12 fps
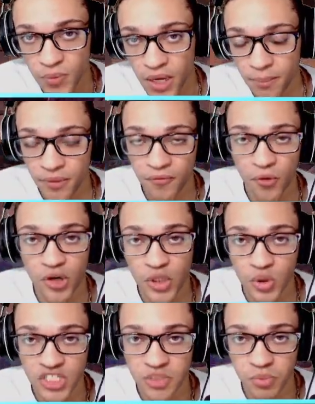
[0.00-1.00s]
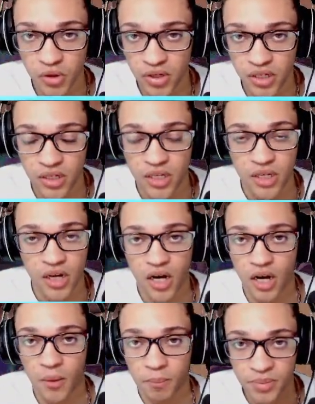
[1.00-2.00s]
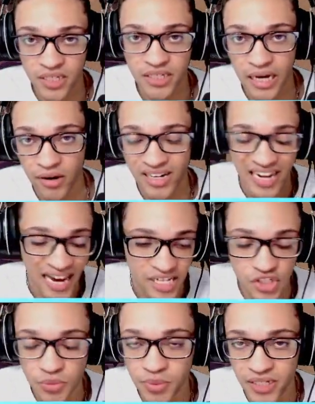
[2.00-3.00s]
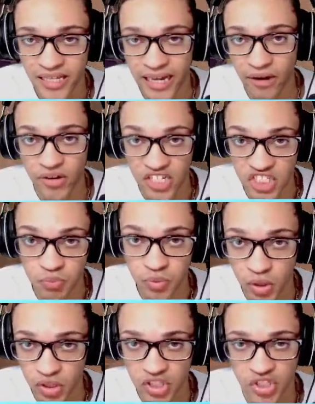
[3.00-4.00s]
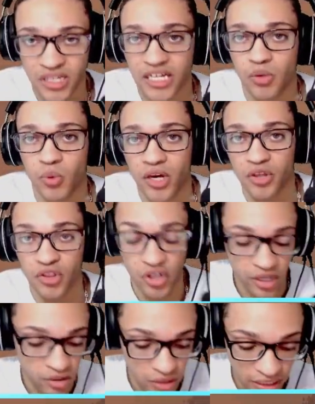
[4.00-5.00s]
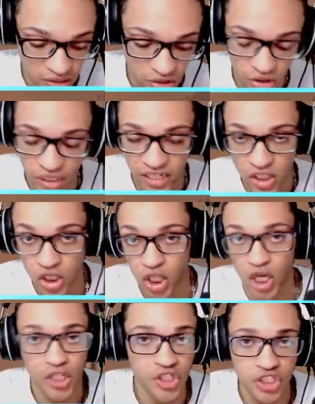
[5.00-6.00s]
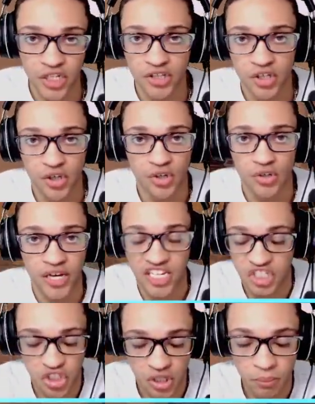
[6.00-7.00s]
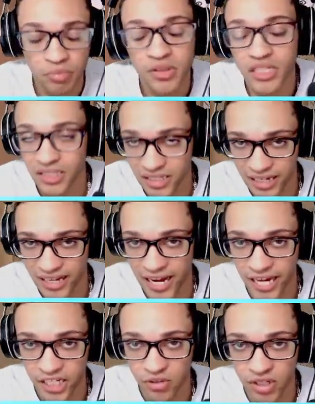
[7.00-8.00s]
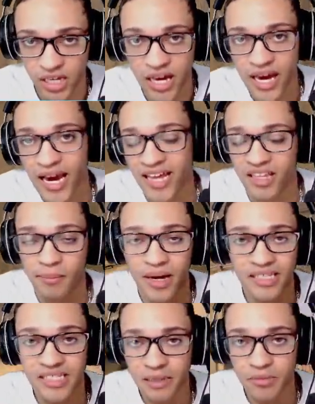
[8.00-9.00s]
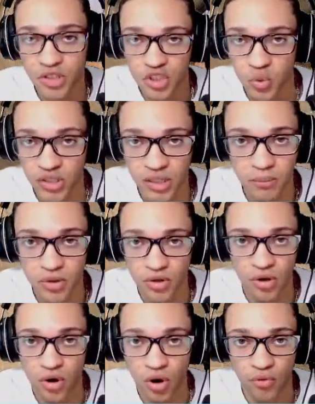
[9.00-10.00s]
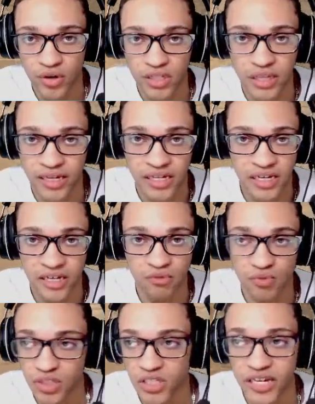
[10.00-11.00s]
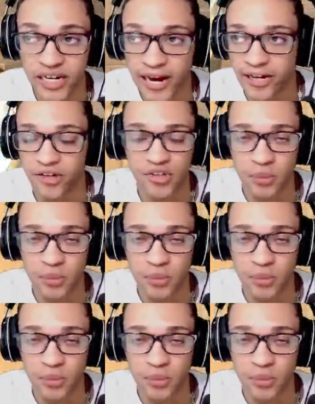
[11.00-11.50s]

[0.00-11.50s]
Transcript: before you explode it. Peek out, and as you're peeking out, explode it, so that way they're like lunged and they're completely inaccurate. And then by the time you swing them, they're already like kind of like really inaccurate. They're